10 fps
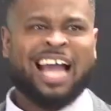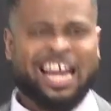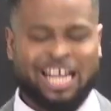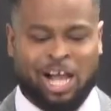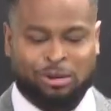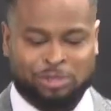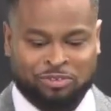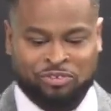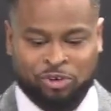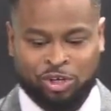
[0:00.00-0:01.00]
and it comes
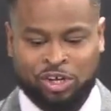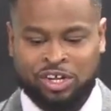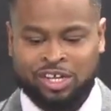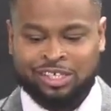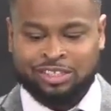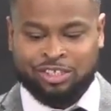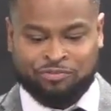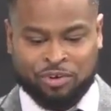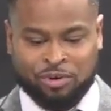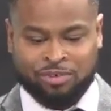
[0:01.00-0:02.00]
before the
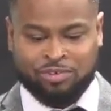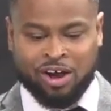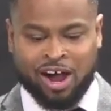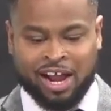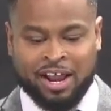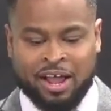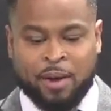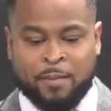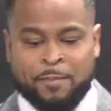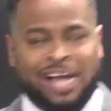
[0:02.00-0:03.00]
throne of God.
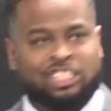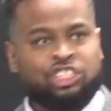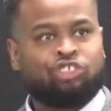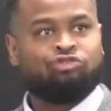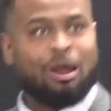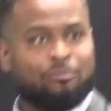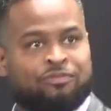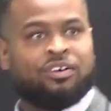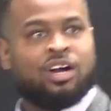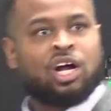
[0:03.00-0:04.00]
My
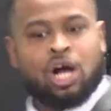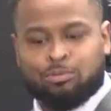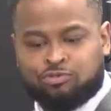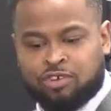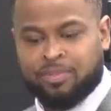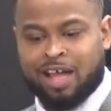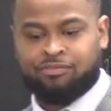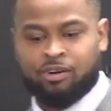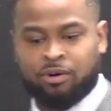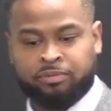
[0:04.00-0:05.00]
strength comes from that
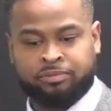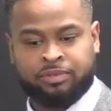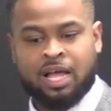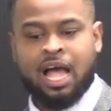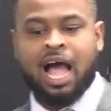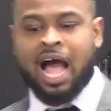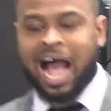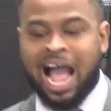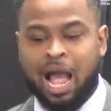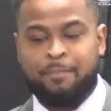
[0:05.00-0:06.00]
throne.
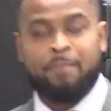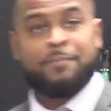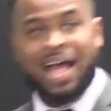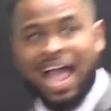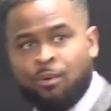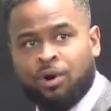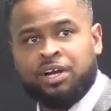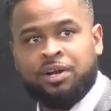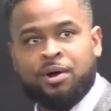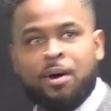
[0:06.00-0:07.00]
I am
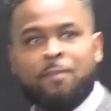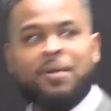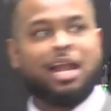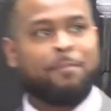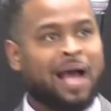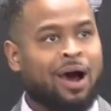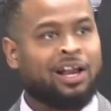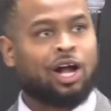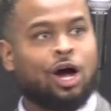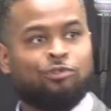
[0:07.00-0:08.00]
empowered by the power
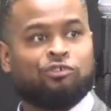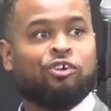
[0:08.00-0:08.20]
that comes